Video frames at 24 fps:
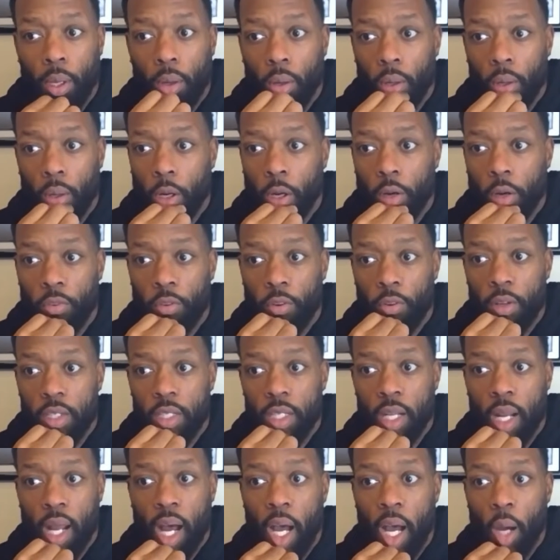Kirk Friends
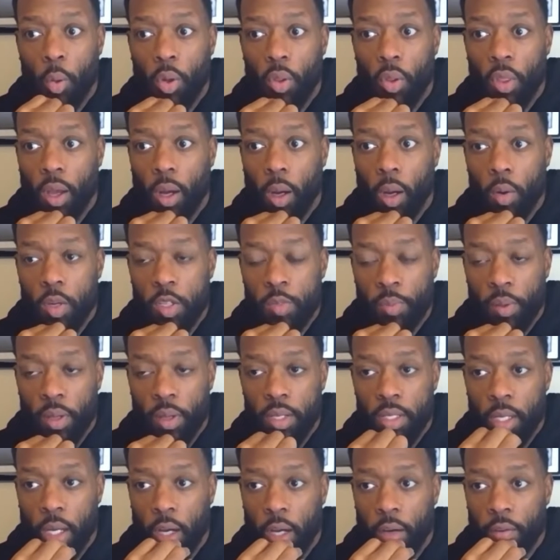in Iowa, they always play
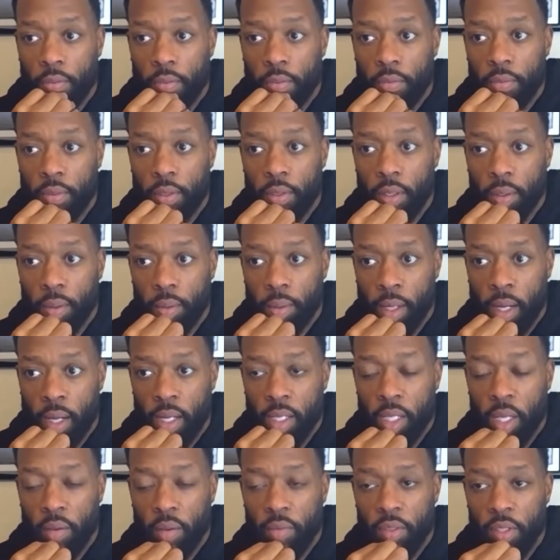tough. Got a
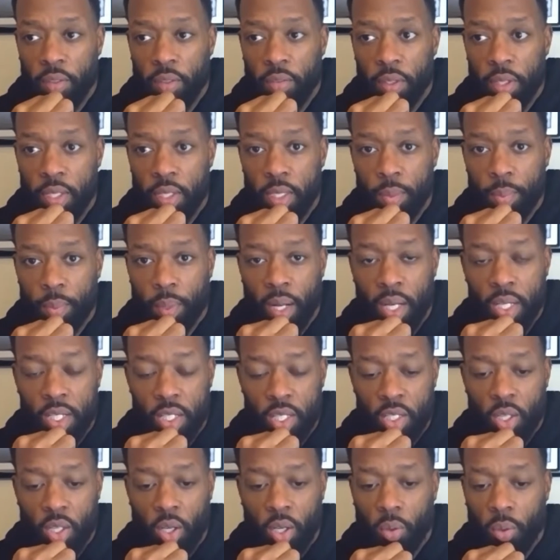tough defense, but I
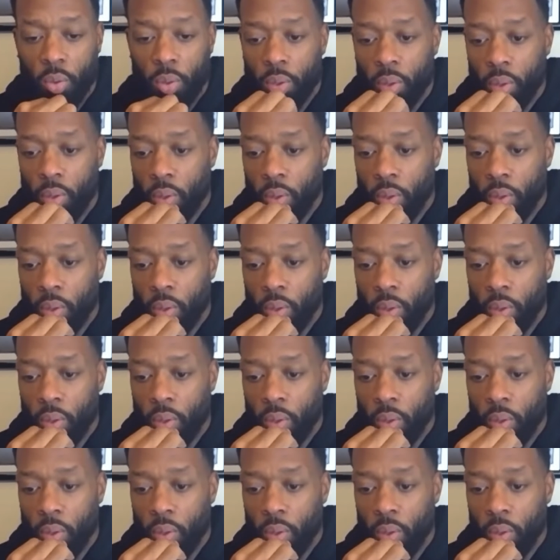just don't.